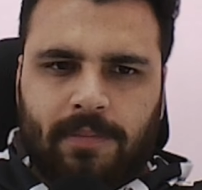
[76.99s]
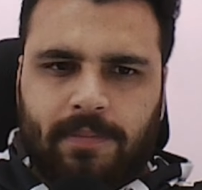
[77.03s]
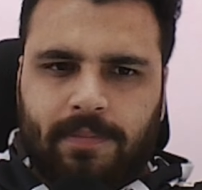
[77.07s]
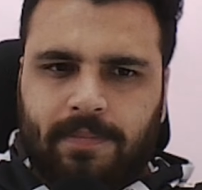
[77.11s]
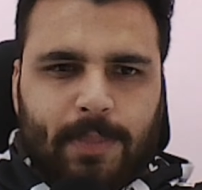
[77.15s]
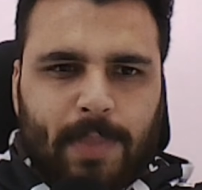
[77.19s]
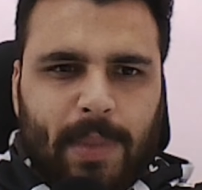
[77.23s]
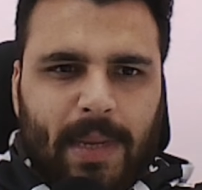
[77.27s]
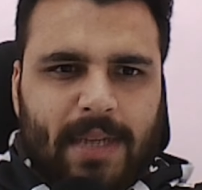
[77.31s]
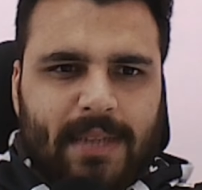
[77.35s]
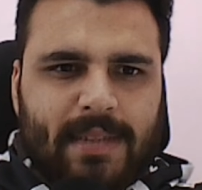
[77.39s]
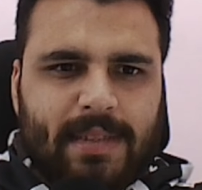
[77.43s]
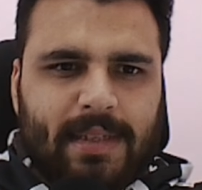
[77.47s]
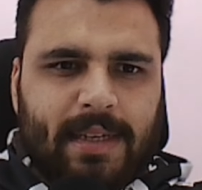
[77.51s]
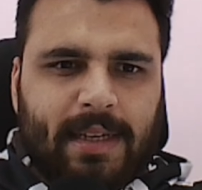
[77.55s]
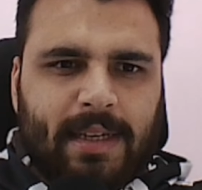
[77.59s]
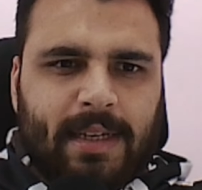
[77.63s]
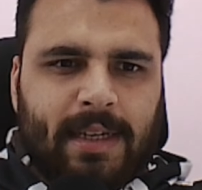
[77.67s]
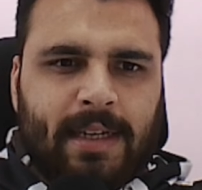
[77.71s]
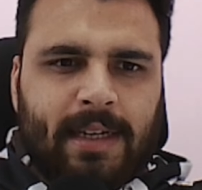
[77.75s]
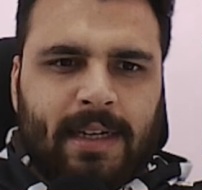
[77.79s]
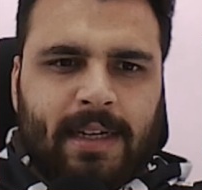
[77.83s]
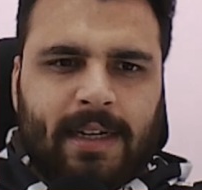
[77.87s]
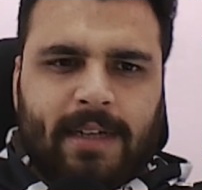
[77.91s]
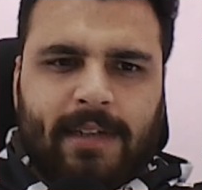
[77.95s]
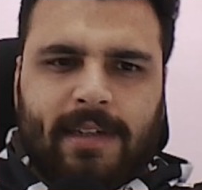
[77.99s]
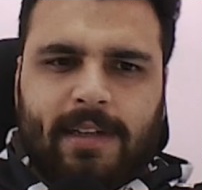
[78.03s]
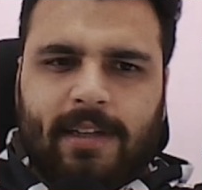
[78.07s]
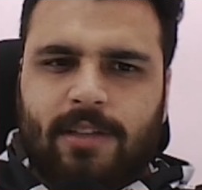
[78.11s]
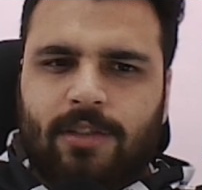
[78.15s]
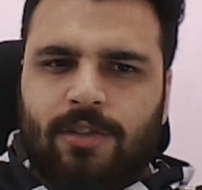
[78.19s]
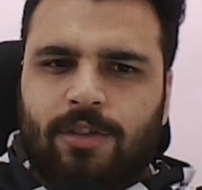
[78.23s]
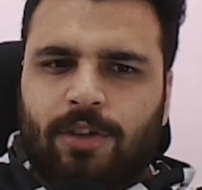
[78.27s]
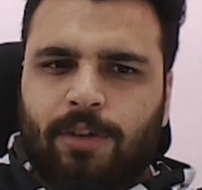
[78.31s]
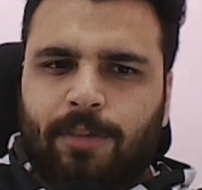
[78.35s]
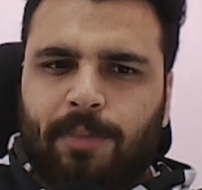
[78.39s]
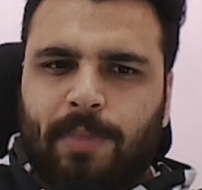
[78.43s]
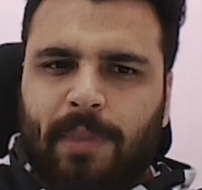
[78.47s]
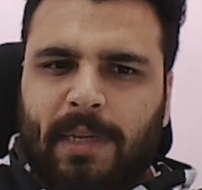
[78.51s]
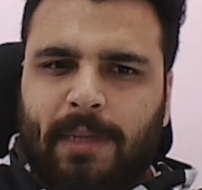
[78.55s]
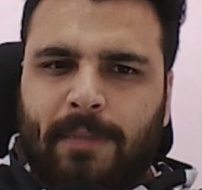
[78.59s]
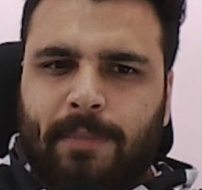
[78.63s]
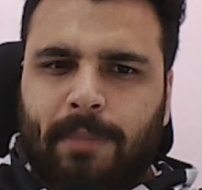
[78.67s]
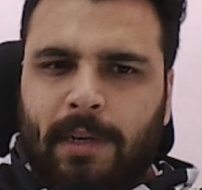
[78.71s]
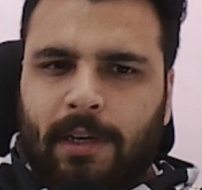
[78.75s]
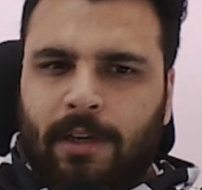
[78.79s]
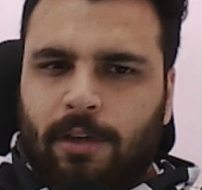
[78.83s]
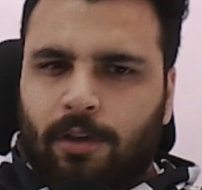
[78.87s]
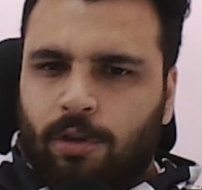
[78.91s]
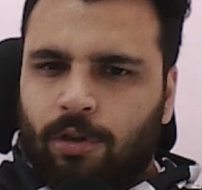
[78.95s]
Spassky does not
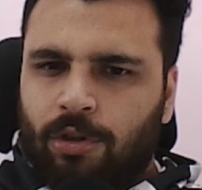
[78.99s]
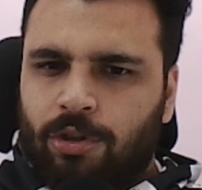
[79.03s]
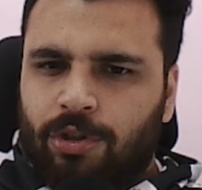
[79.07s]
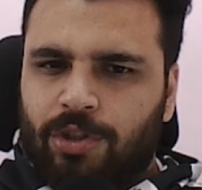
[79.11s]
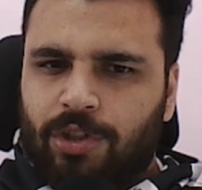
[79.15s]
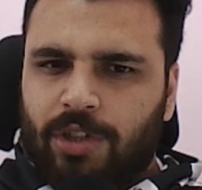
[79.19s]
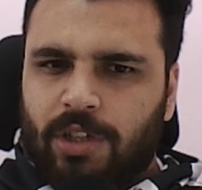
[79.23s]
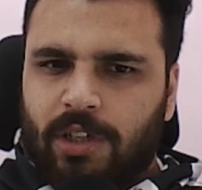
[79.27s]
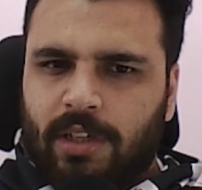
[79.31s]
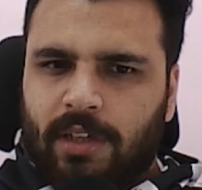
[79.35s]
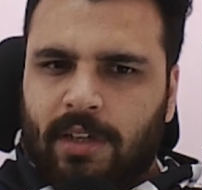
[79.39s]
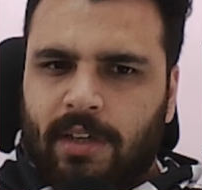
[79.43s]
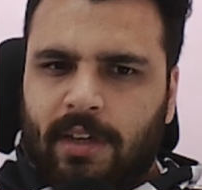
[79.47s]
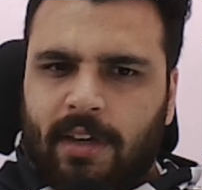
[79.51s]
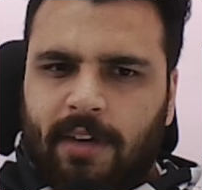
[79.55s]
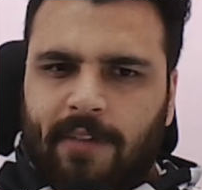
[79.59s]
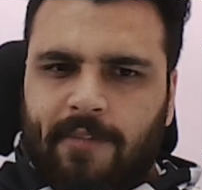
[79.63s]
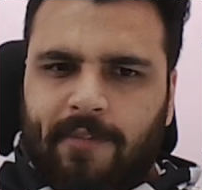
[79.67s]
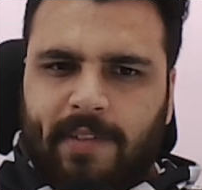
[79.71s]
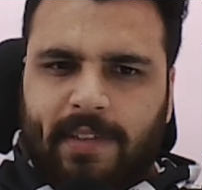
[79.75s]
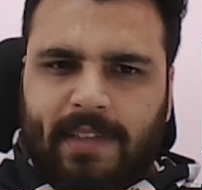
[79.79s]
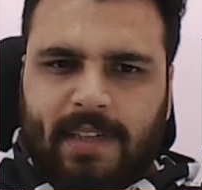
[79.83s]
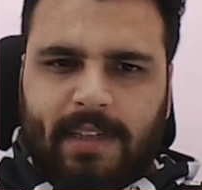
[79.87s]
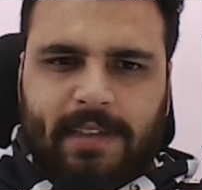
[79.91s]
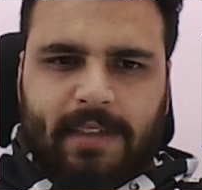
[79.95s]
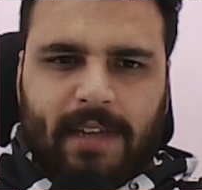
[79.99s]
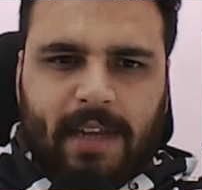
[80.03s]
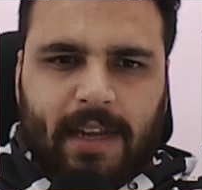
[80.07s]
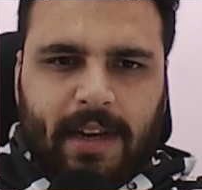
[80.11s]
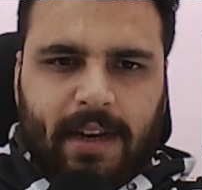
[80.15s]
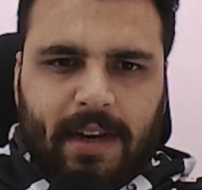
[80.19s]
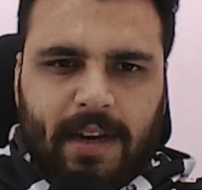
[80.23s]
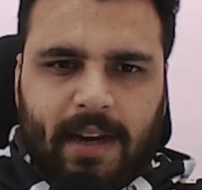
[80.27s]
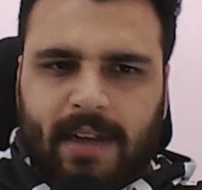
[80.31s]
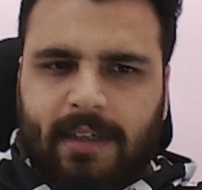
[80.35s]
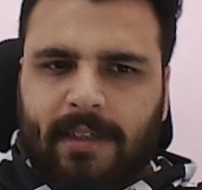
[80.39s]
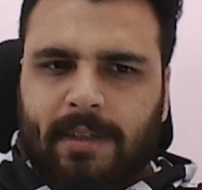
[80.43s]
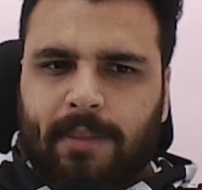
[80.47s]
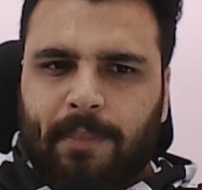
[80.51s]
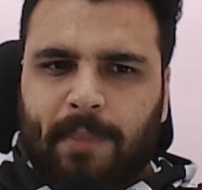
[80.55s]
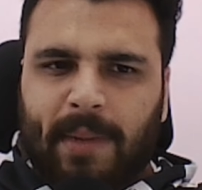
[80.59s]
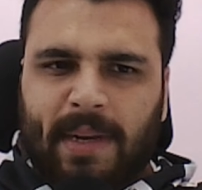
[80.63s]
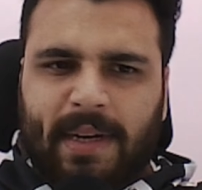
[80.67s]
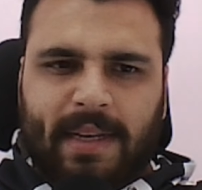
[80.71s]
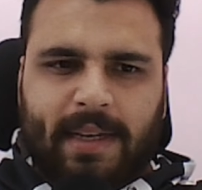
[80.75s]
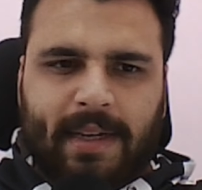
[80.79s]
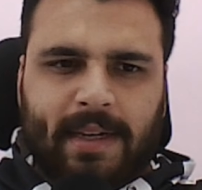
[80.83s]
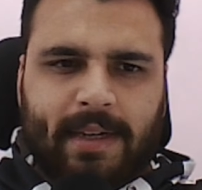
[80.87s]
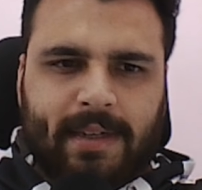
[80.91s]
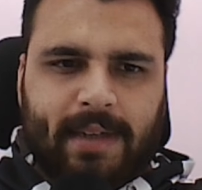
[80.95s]
beat Petrosian with a direct
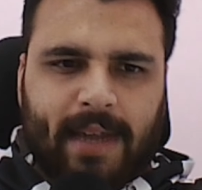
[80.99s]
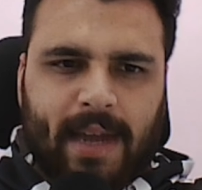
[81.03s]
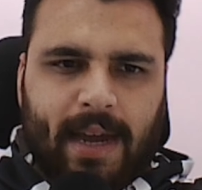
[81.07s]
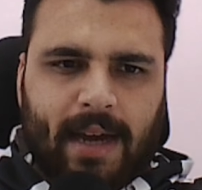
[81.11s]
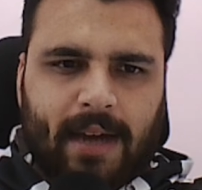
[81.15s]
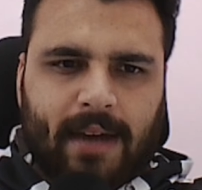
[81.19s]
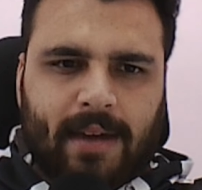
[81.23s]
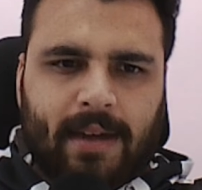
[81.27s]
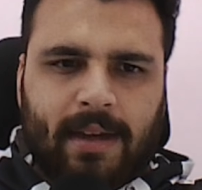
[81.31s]
mating attack.